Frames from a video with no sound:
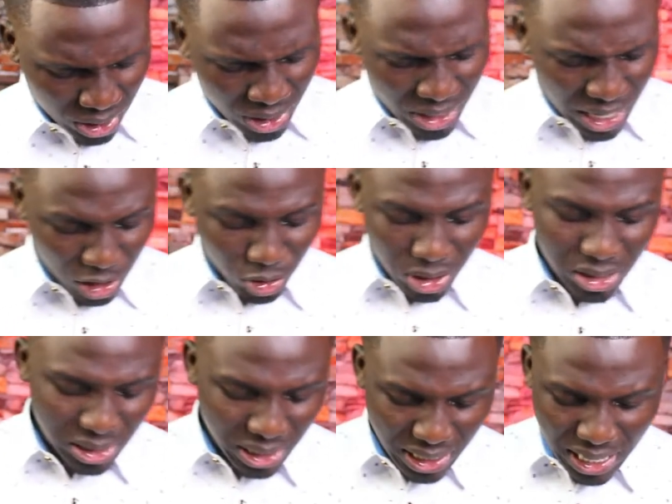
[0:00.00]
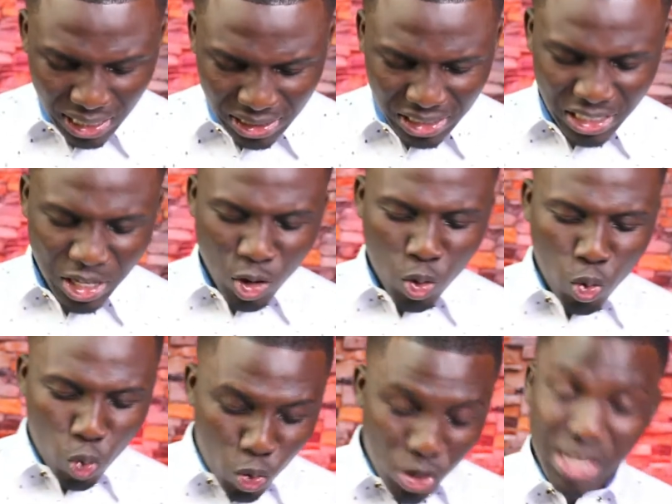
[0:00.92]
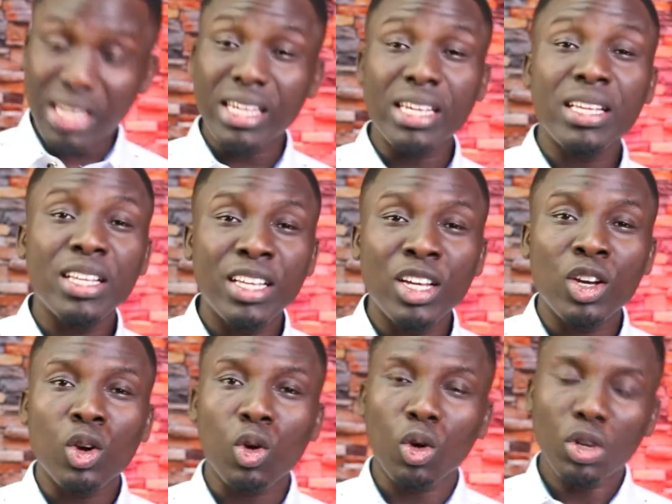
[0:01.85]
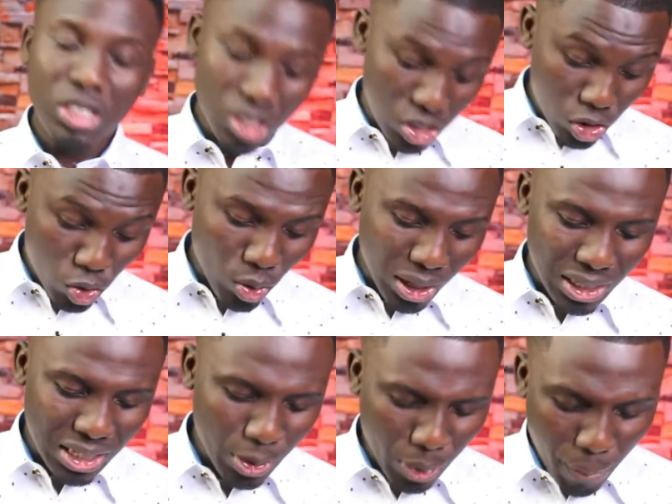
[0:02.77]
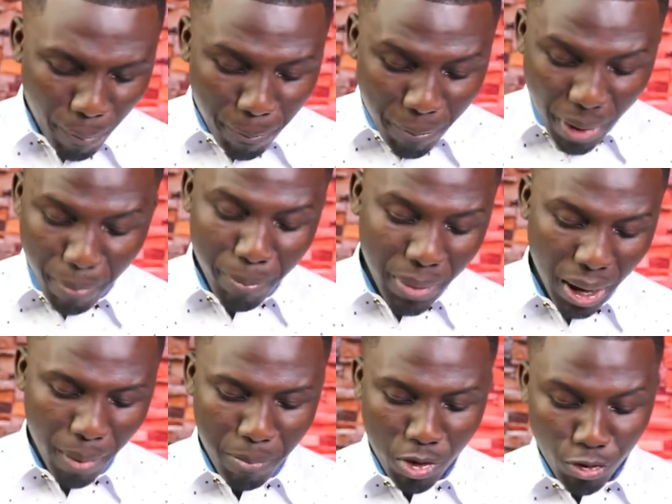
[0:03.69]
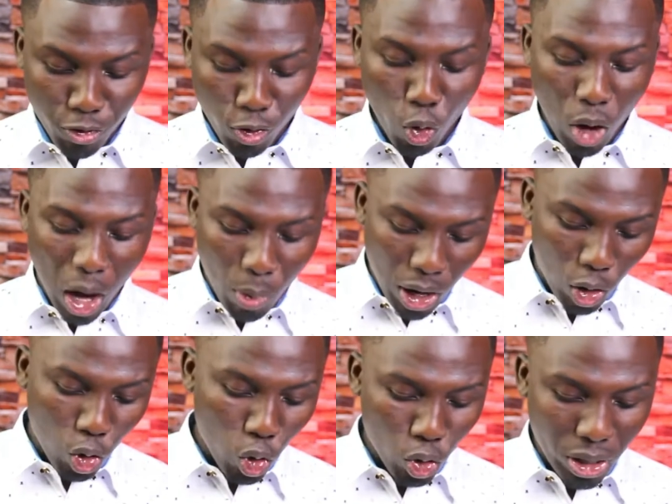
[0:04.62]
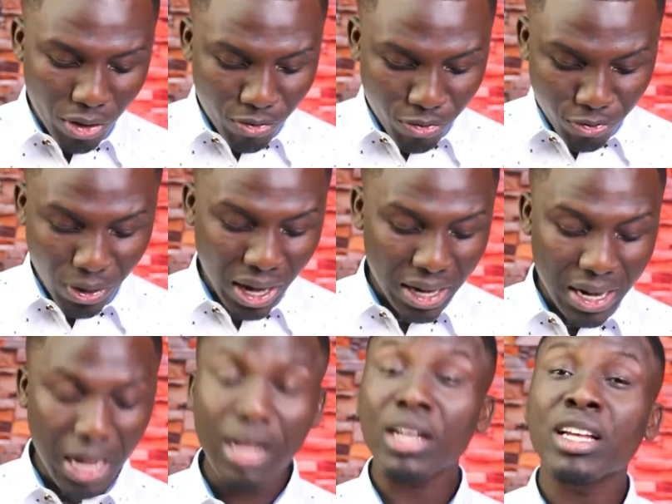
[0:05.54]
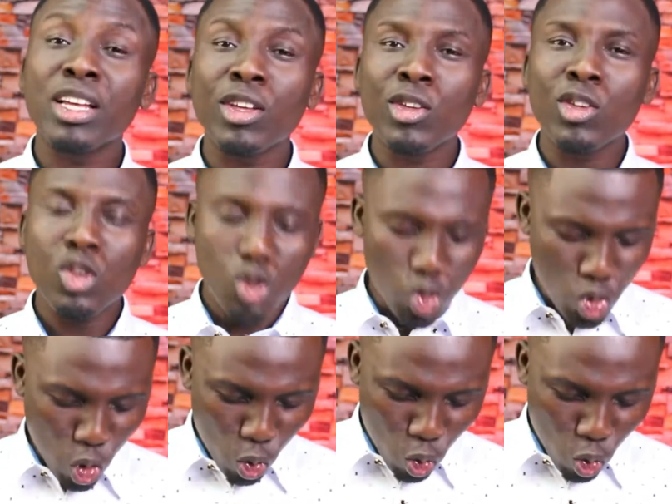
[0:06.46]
He actually said that we continually remember before our God and Father your